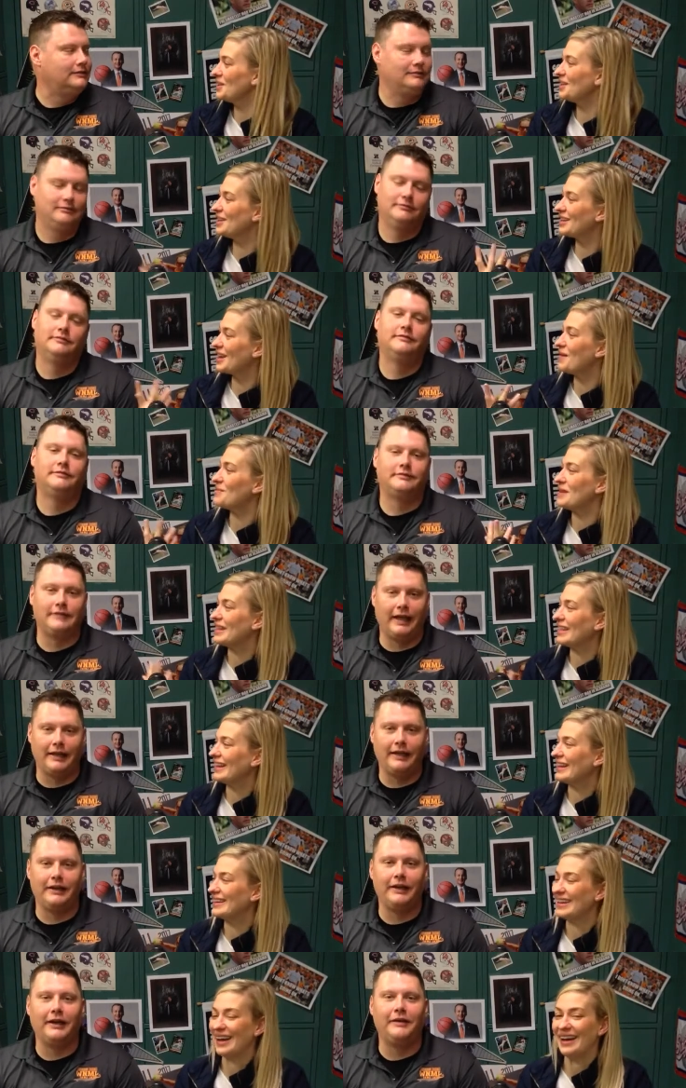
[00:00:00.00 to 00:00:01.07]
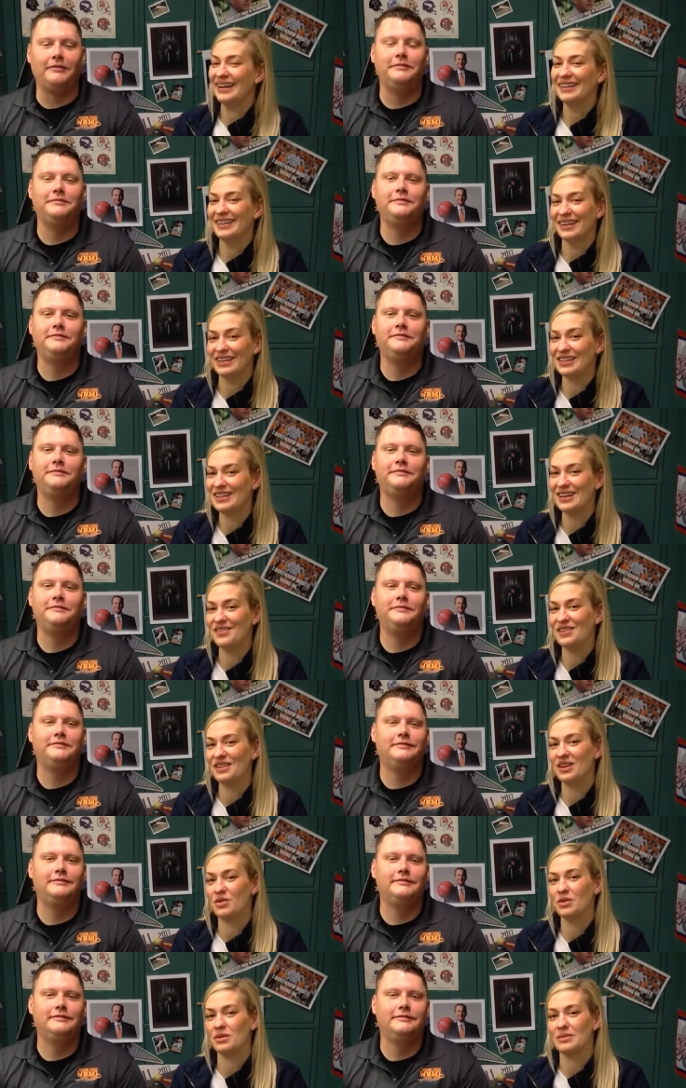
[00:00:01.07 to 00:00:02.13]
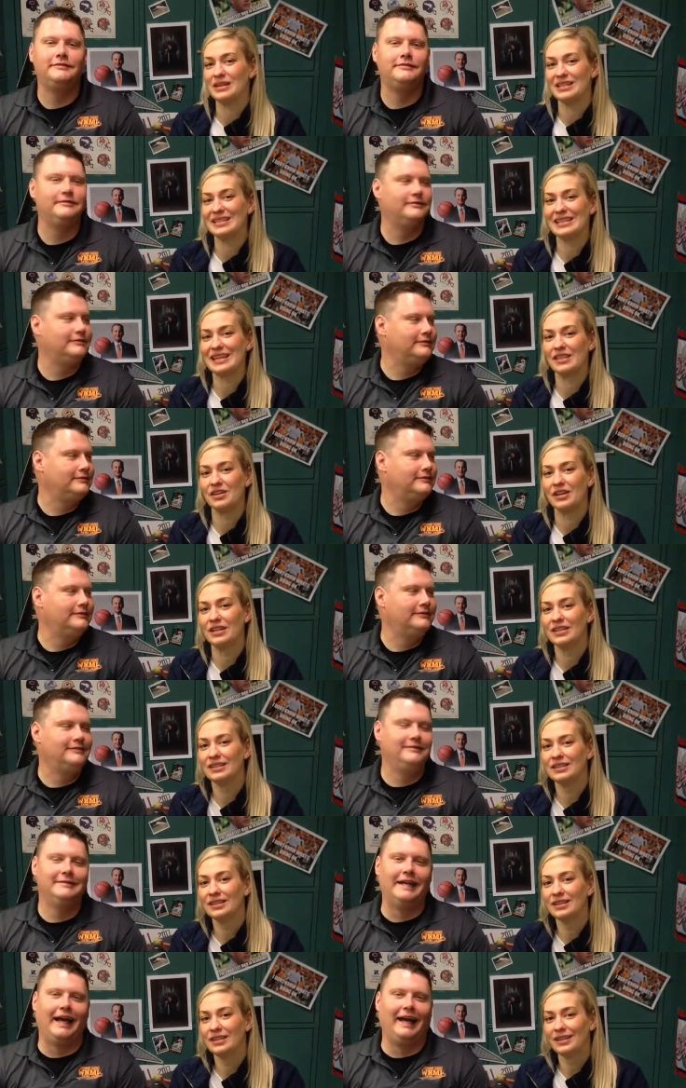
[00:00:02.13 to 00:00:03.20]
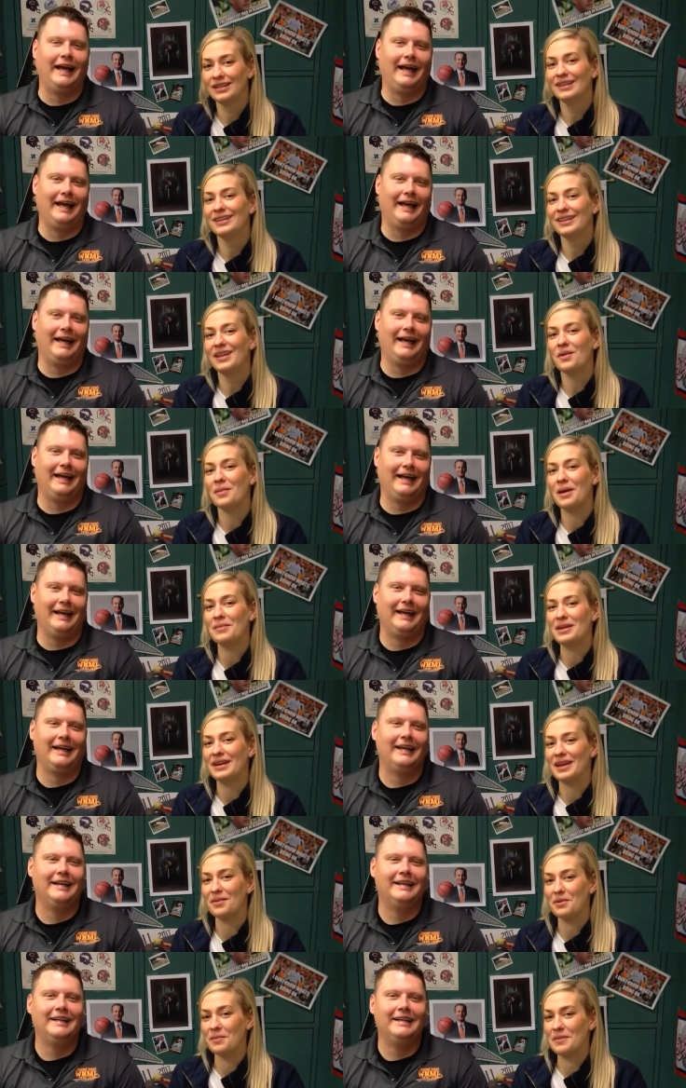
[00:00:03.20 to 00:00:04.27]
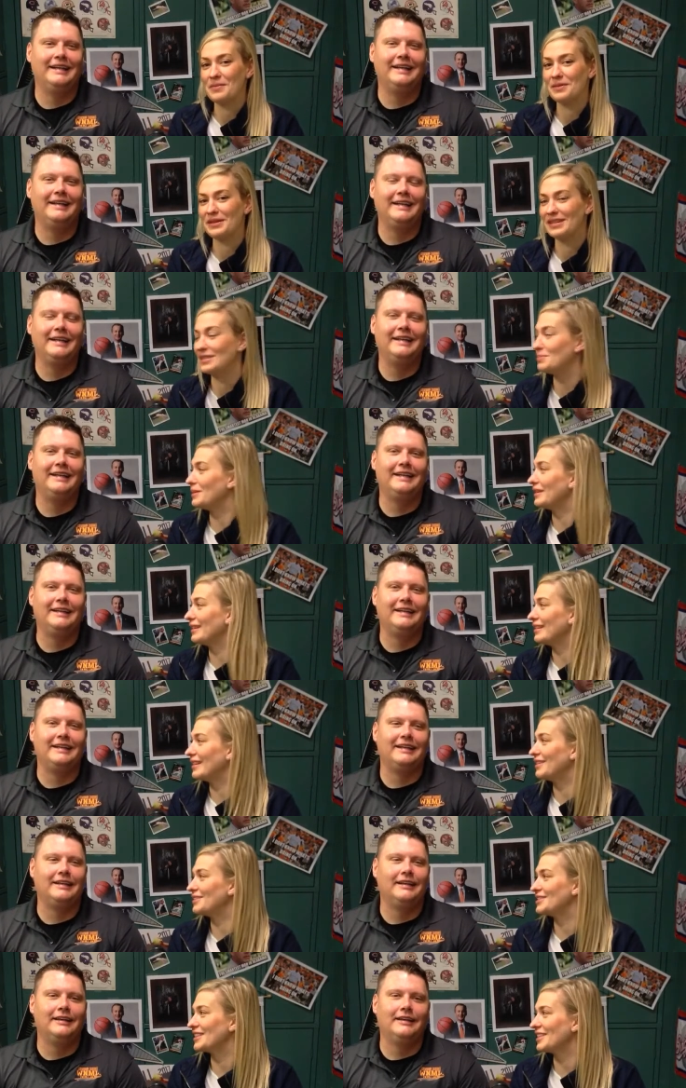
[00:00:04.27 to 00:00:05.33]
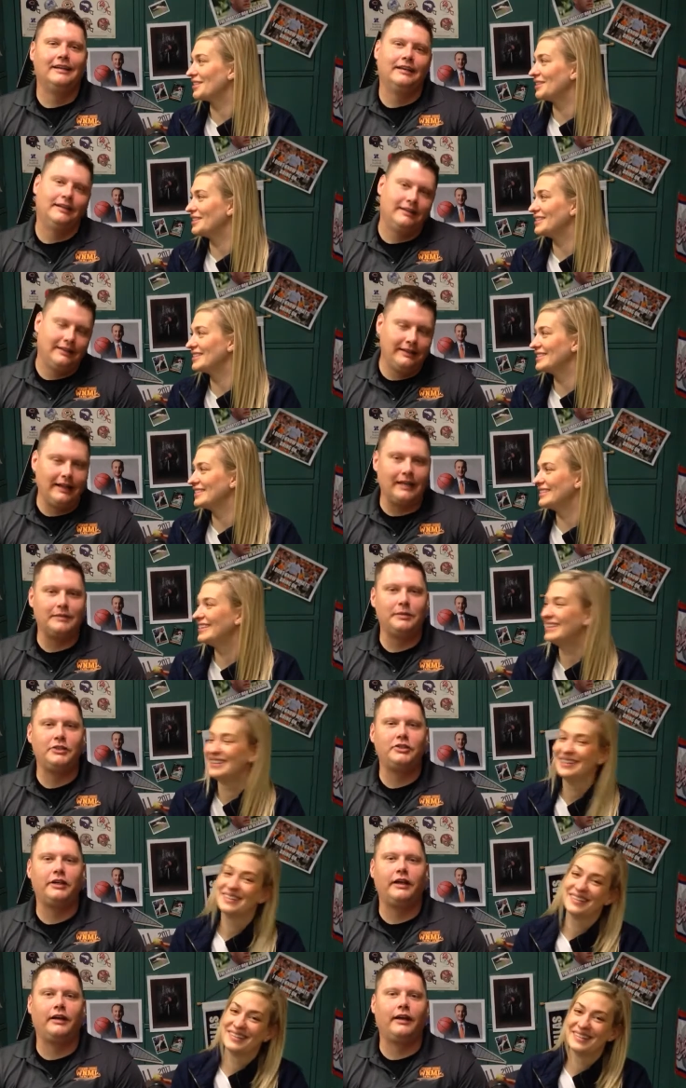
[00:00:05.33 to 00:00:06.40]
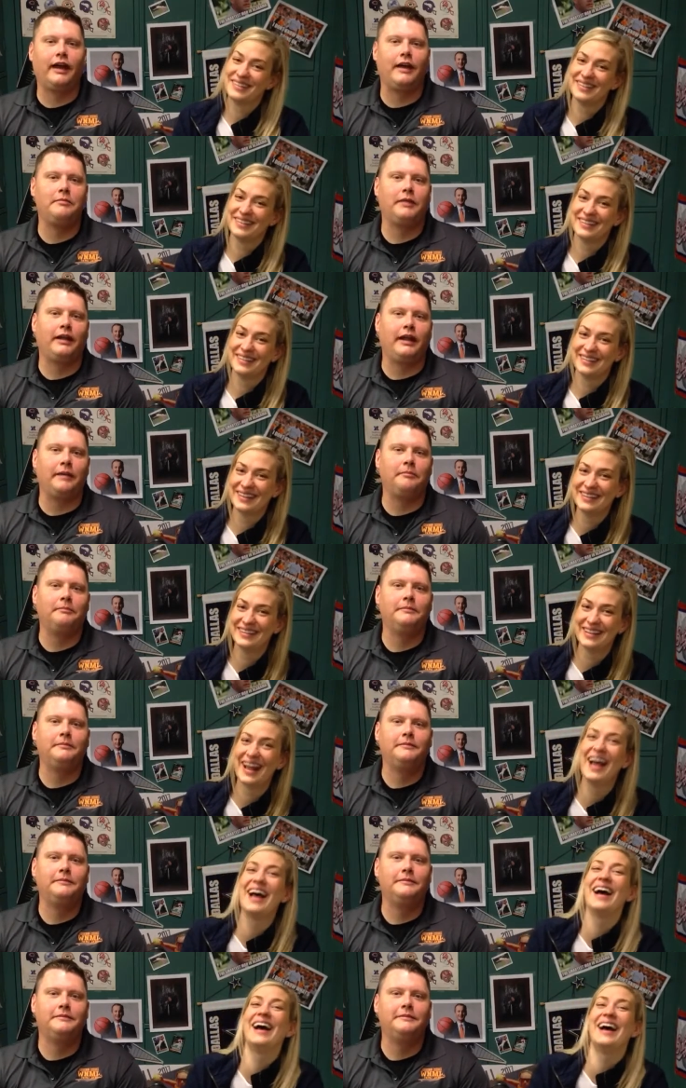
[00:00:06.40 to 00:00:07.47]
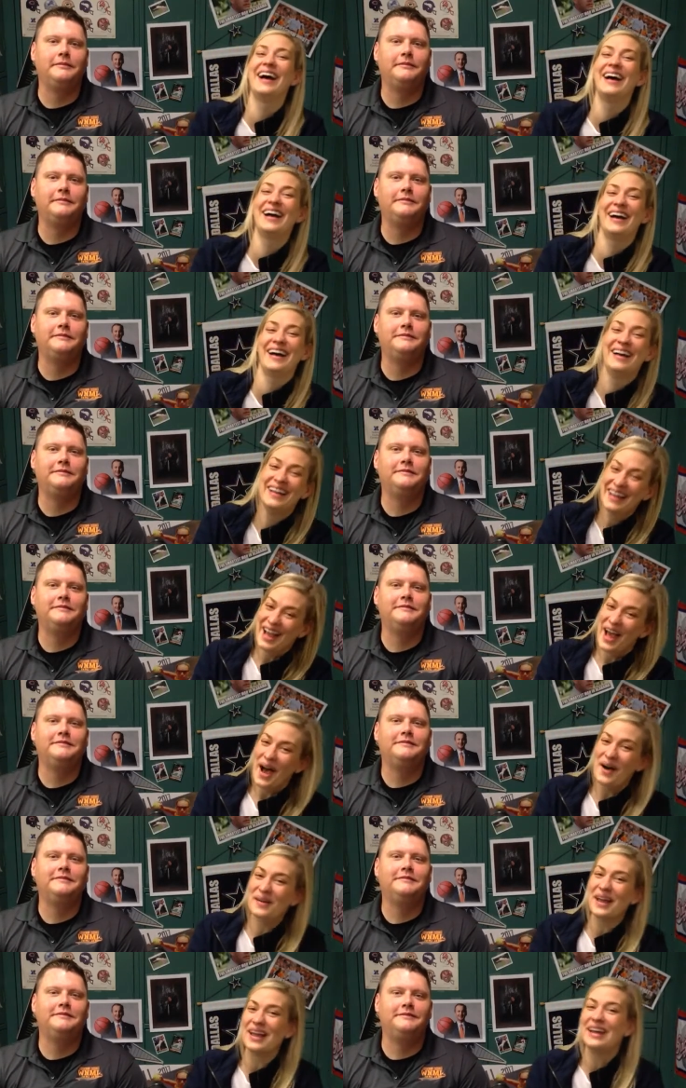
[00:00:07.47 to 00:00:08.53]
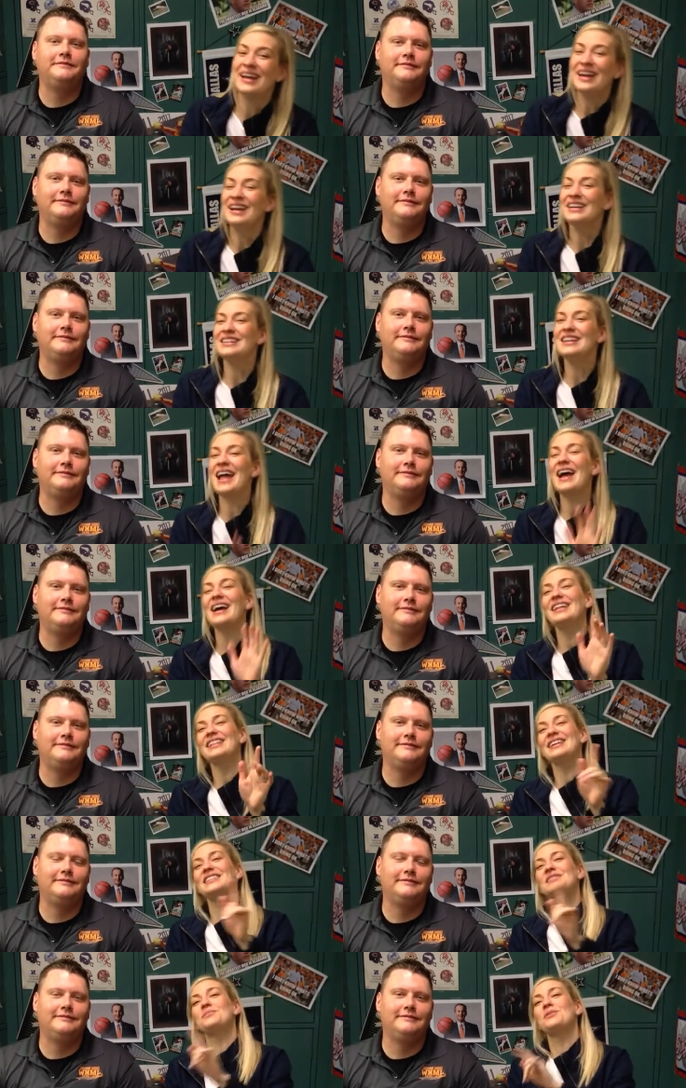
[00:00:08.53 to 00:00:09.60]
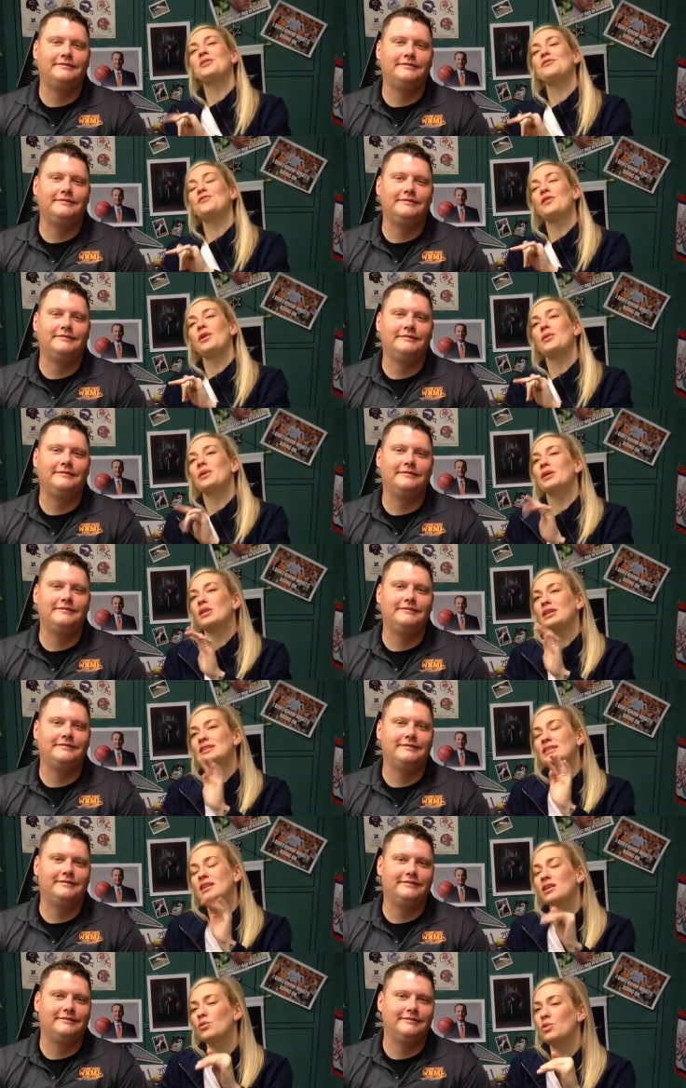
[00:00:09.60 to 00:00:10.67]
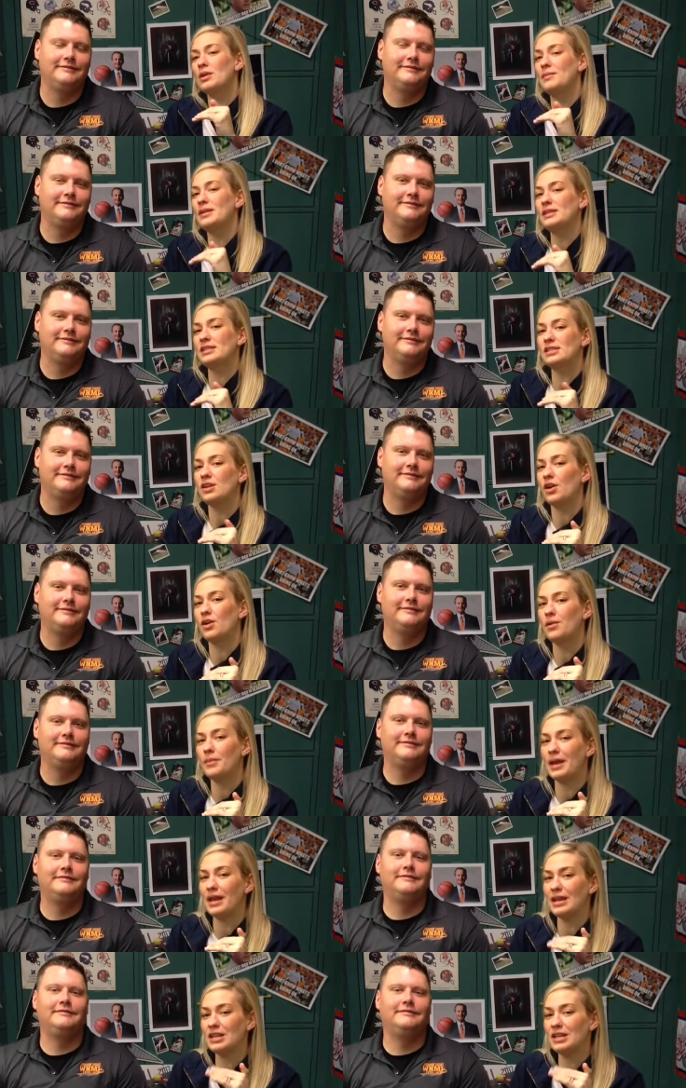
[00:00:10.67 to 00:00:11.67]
Speaker 1: in good company. Yeah, there. there yeah, go. yeah. You definitely don't want to be a Slytherin. there might be a couple of people in this building that are Slytherins.
Speaker 2: Not to mention Eric Kane, my name.
Speaker 1: okay, now let's move forward. Let's talk women's tournament.